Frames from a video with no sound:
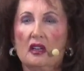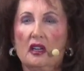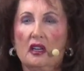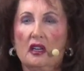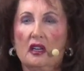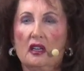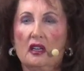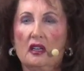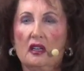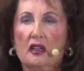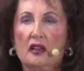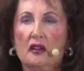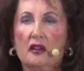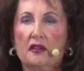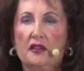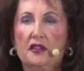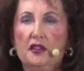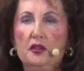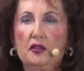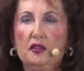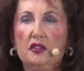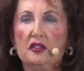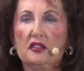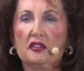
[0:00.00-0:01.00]
A
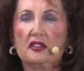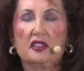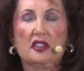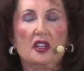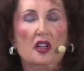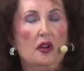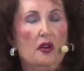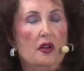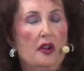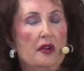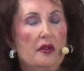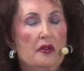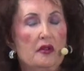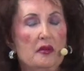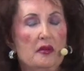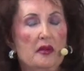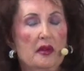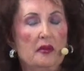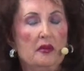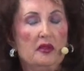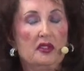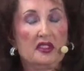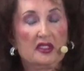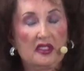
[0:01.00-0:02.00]
few years ago, I
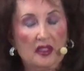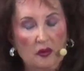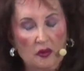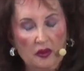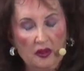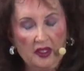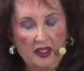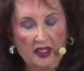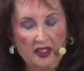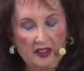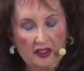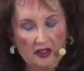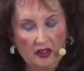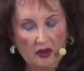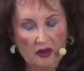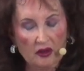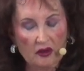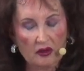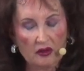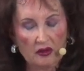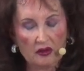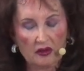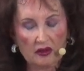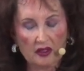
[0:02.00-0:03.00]
remember someone I
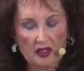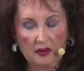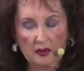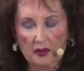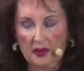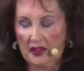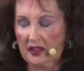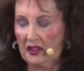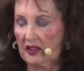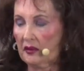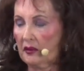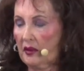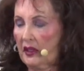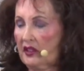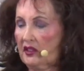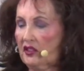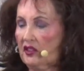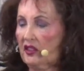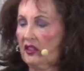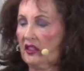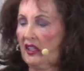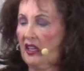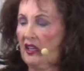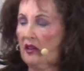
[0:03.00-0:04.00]
know, I'm not going to
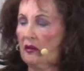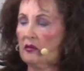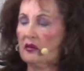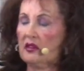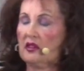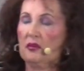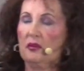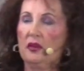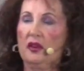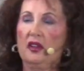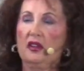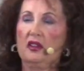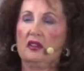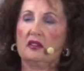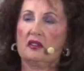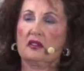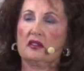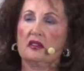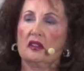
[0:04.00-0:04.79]
mention names, but